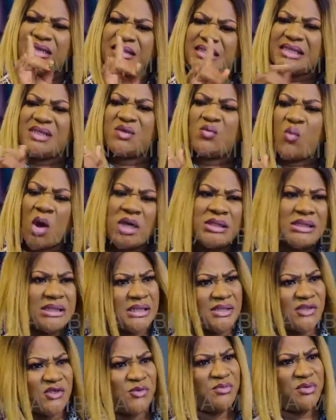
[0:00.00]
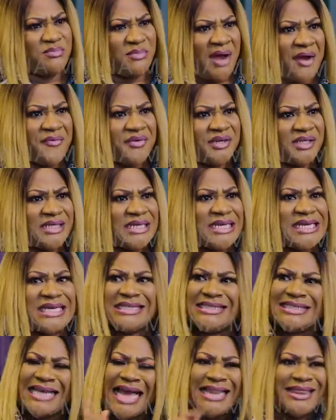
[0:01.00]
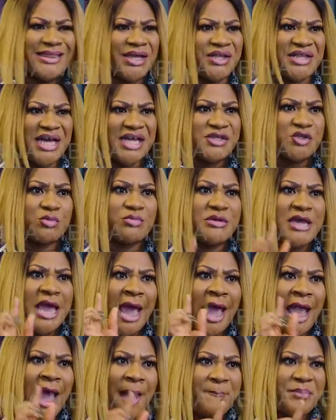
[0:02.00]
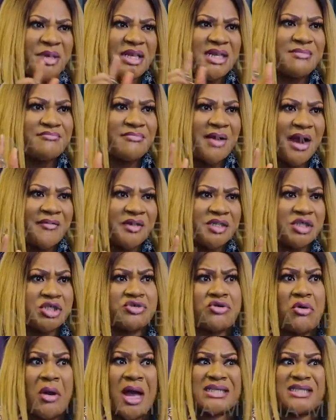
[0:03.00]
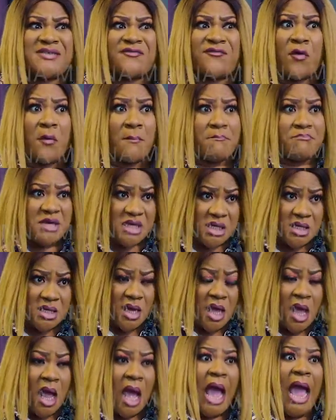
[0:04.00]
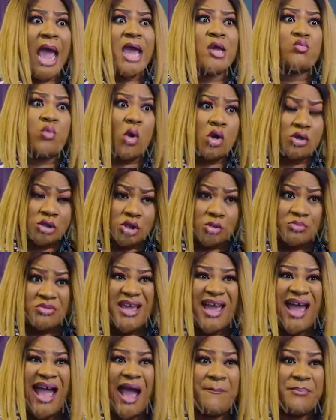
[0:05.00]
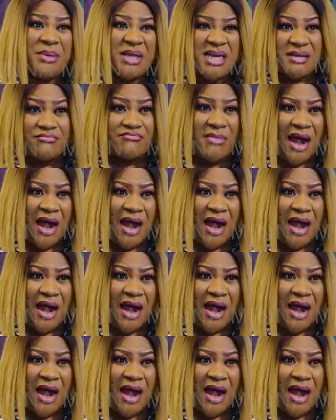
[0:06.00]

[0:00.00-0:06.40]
it is one thing to be married. It's another to be happily married. You know, as for me, I want to be happily